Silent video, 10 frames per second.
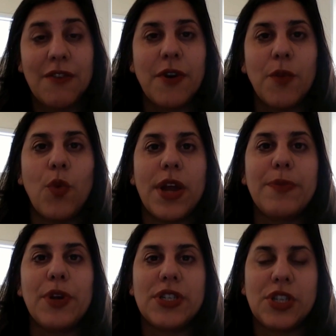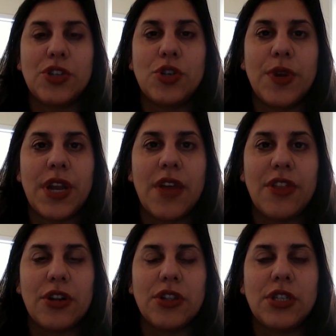from one person to
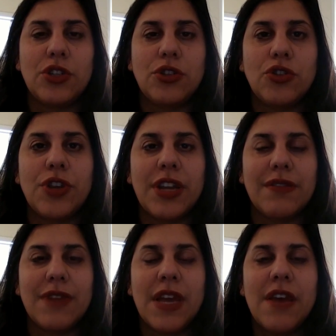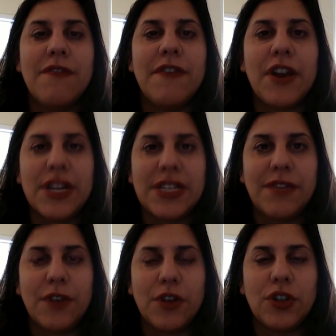another to treat very
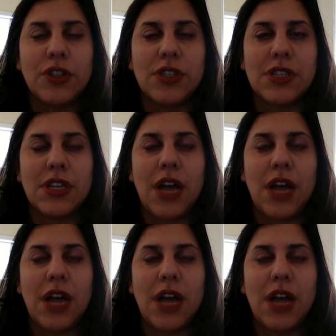difficult